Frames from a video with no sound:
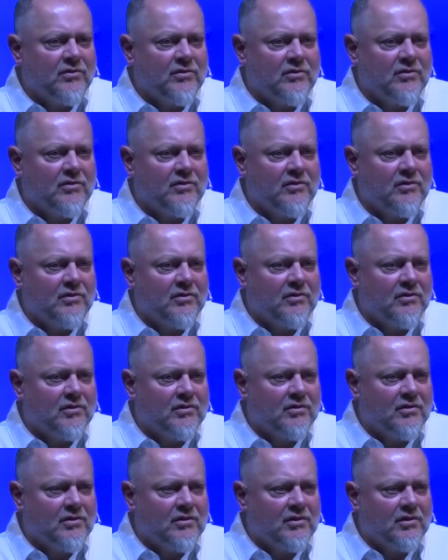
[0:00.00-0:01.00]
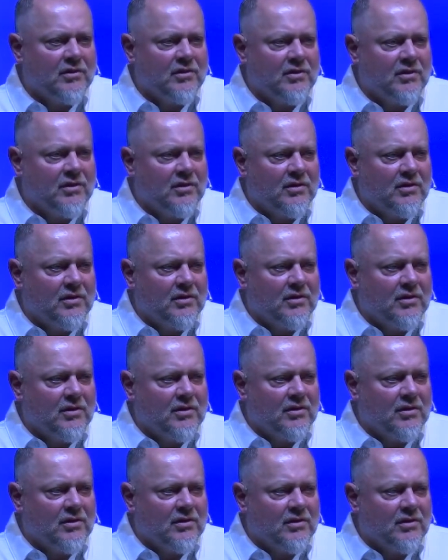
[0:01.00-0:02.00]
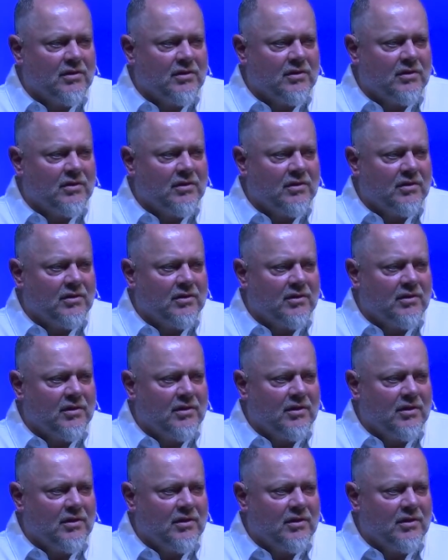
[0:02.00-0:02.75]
Nobody speaks.